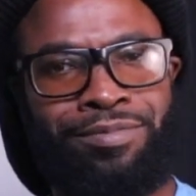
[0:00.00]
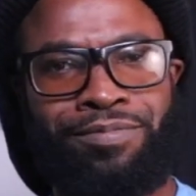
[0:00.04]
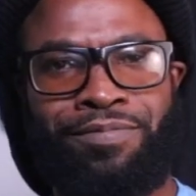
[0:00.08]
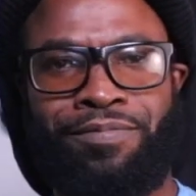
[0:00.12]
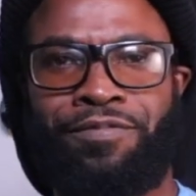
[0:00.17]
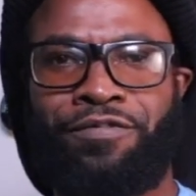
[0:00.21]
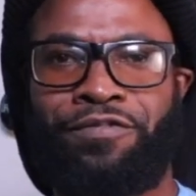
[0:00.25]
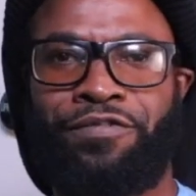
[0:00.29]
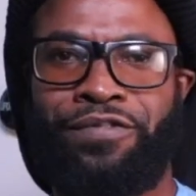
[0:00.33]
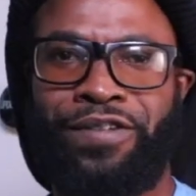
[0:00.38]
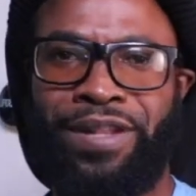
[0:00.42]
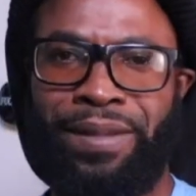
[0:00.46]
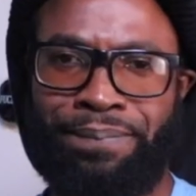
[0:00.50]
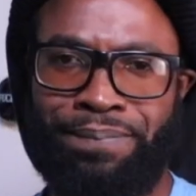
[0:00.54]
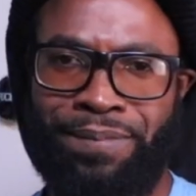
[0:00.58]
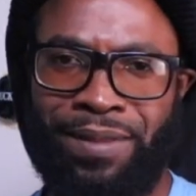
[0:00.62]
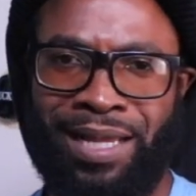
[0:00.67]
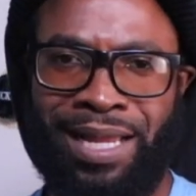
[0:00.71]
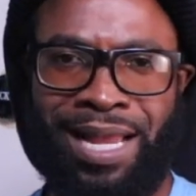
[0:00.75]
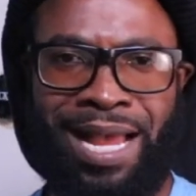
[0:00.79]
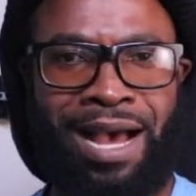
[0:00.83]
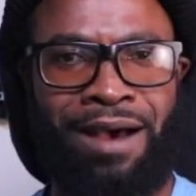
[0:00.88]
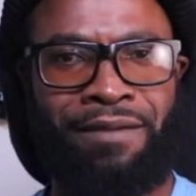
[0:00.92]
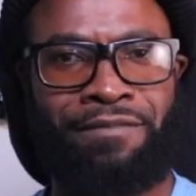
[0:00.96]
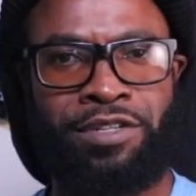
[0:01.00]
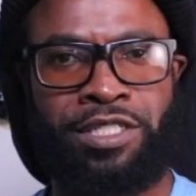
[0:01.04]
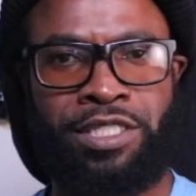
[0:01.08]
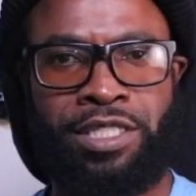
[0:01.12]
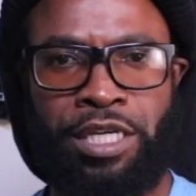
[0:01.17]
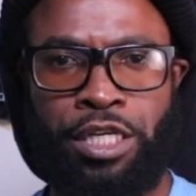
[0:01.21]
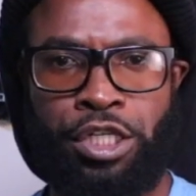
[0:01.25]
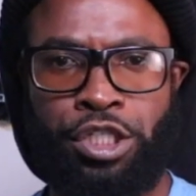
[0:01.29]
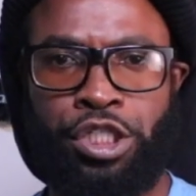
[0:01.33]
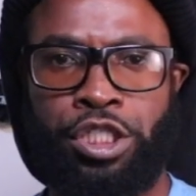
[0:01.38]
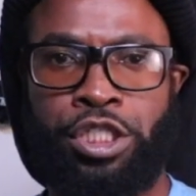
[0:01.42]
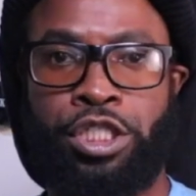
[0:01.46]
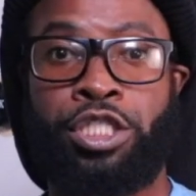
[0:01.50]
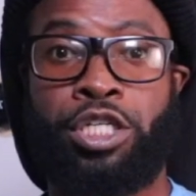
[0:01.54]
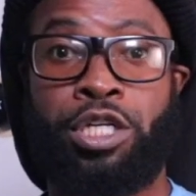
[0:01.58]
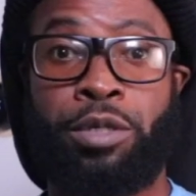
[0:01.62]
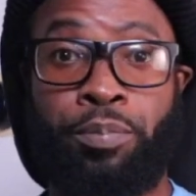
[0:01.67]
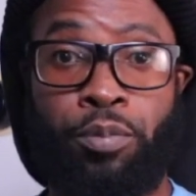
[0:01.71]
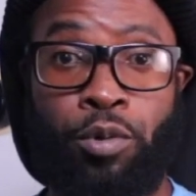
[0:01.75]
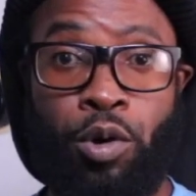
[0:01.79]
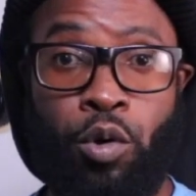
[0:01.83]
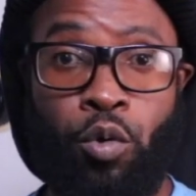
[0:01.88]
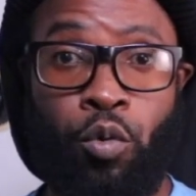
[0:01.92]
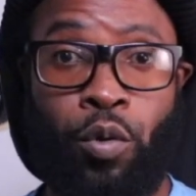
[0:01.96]
flipped the conversation to the
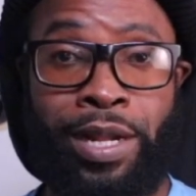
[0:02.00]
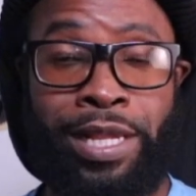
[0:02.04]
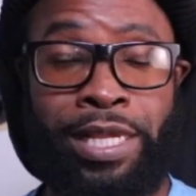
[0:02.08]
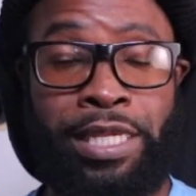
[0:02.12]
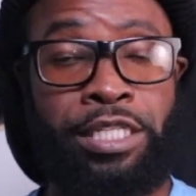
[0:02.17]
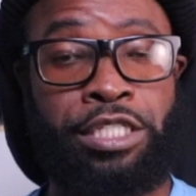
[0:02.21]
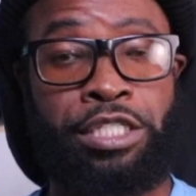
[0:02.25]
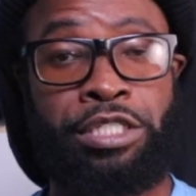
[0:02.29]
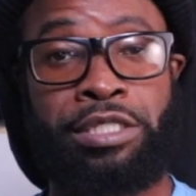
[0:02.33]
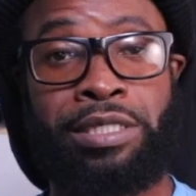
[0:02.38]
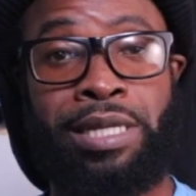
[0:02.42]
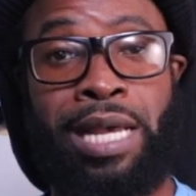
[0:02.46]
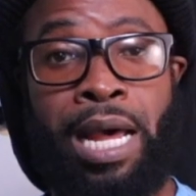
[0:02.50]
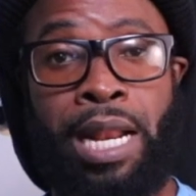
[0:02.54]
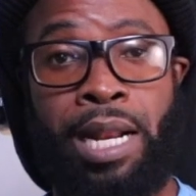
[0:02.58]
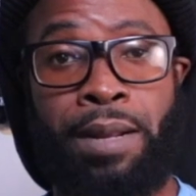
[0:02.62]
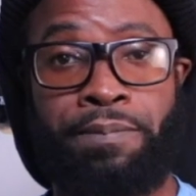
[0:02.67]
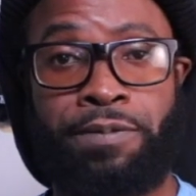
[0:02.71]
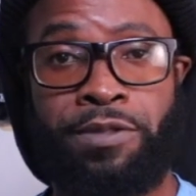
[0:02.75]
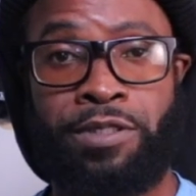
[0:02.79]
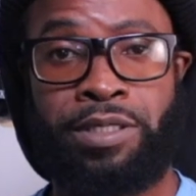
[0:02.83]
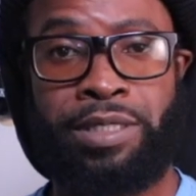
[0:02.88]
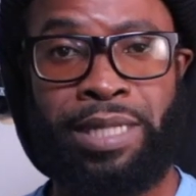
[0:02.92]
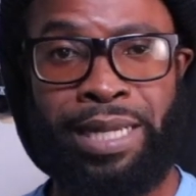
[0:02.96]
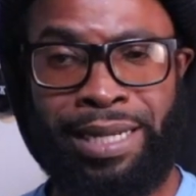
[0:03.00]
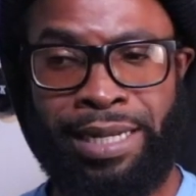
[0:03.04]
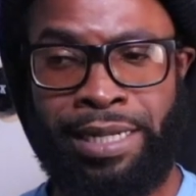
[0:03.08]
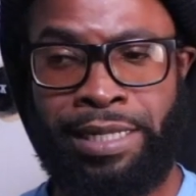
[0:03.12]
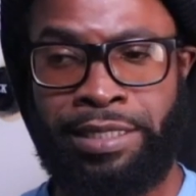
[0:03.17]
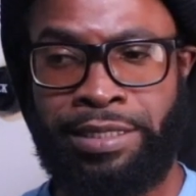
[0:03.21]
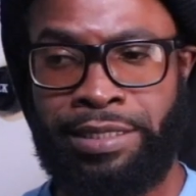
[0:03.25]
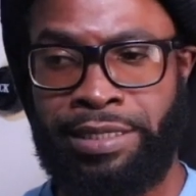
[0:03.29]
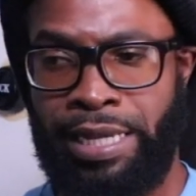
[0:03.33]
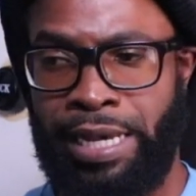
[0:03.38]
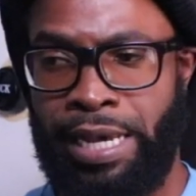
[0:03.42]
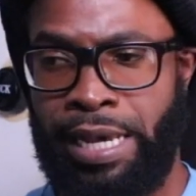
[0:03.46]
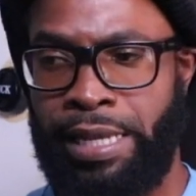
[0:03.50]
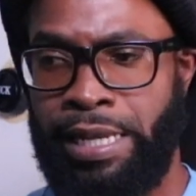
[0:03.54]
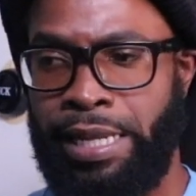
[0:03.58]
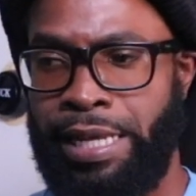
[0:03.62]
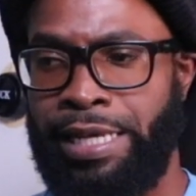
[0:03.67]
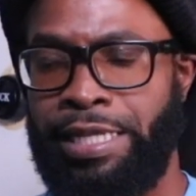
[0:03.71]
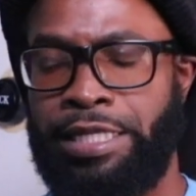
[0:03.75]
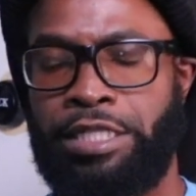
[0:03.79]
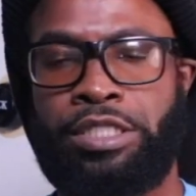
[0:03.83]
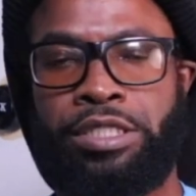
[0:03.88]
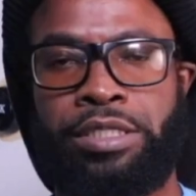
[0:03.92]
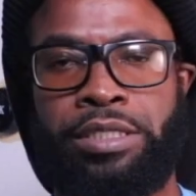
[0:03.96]
point where he just got upset and said,
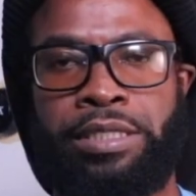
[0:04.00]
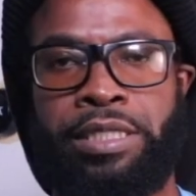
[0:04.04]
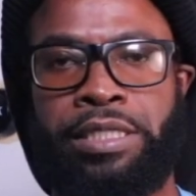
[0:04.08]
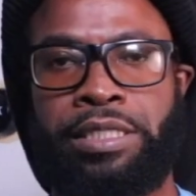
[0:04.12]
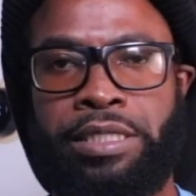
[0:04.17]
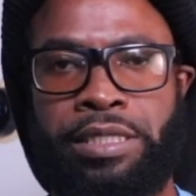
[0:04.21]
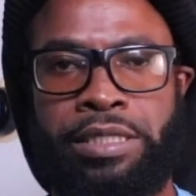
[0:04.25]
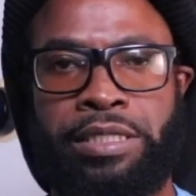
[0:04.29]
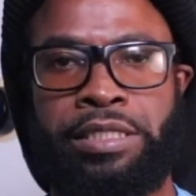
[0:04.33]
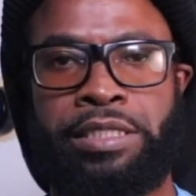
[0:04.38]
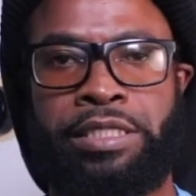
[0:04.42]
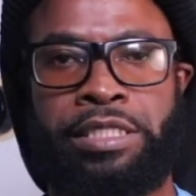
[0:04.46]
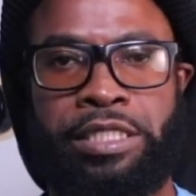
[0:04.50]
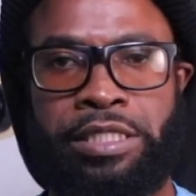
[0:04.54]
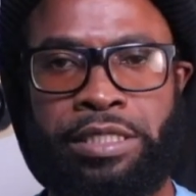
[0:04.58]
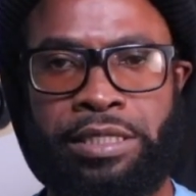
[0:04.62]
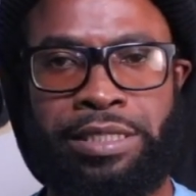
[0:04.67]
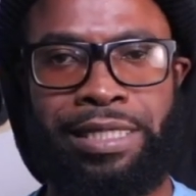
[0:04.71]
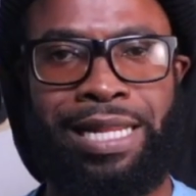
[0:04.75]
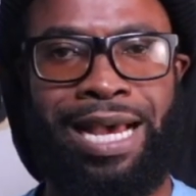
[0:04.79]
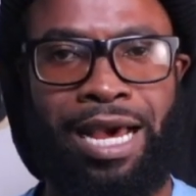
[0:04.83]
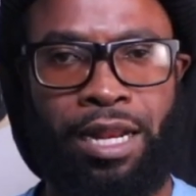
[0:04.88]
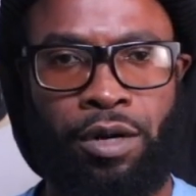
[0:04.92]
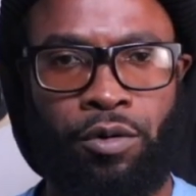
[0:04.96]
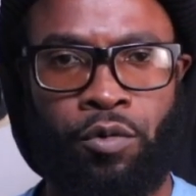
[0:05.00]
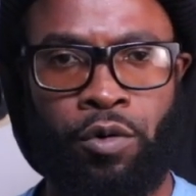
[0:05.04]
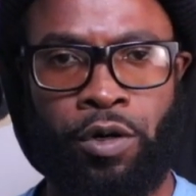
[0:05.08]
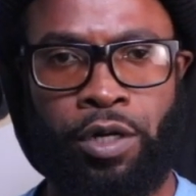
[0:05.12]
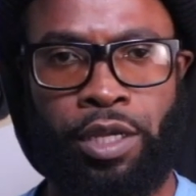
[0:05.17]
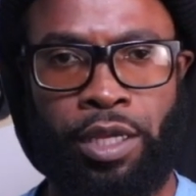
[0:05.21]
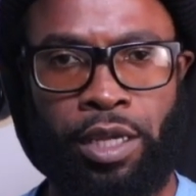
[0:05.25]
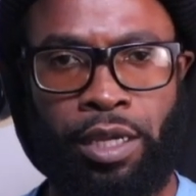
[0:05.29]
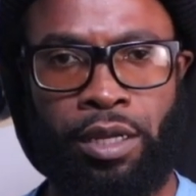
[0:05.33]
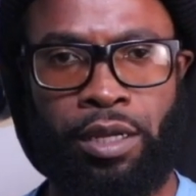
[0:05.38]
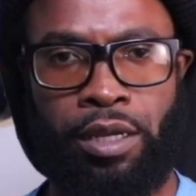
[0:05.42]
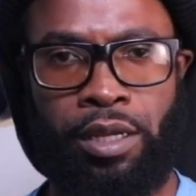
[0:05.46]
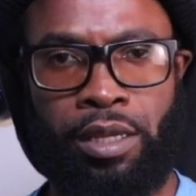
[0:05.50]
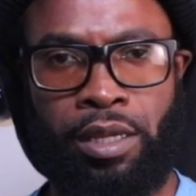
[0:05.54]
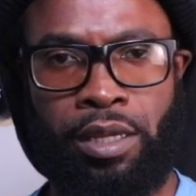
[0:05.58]
"It's this is just not working."